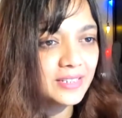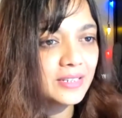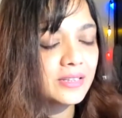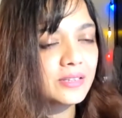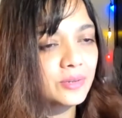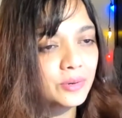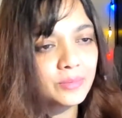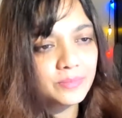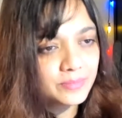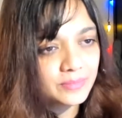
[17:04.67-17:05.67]

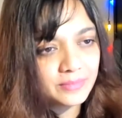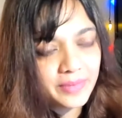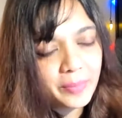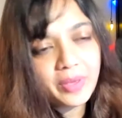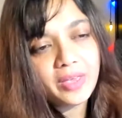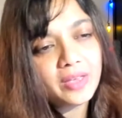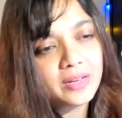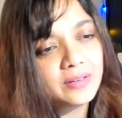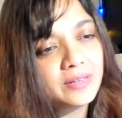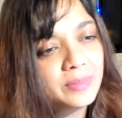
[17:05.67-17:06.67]
so maybe
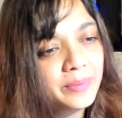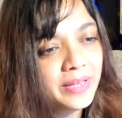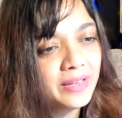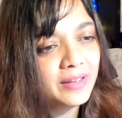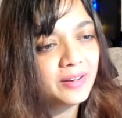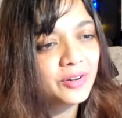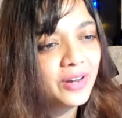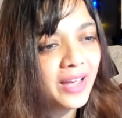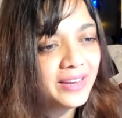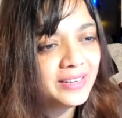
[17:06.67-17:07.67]
it'll be a good
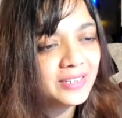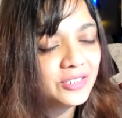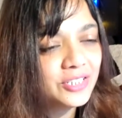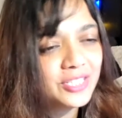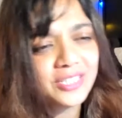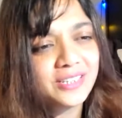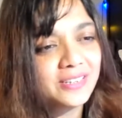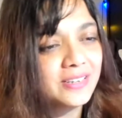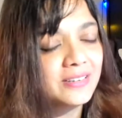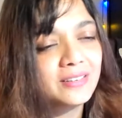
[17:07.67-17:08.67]
idea to just
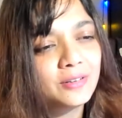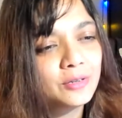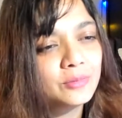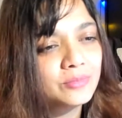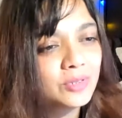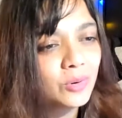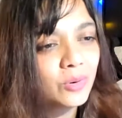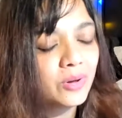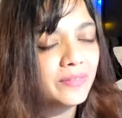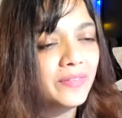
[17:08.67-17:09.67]
go
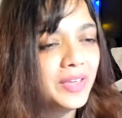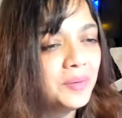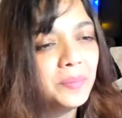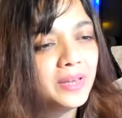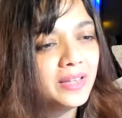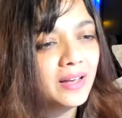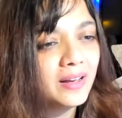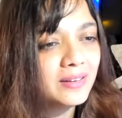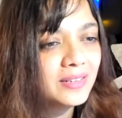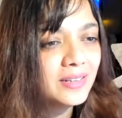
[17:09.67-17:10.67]
on Wikipedia,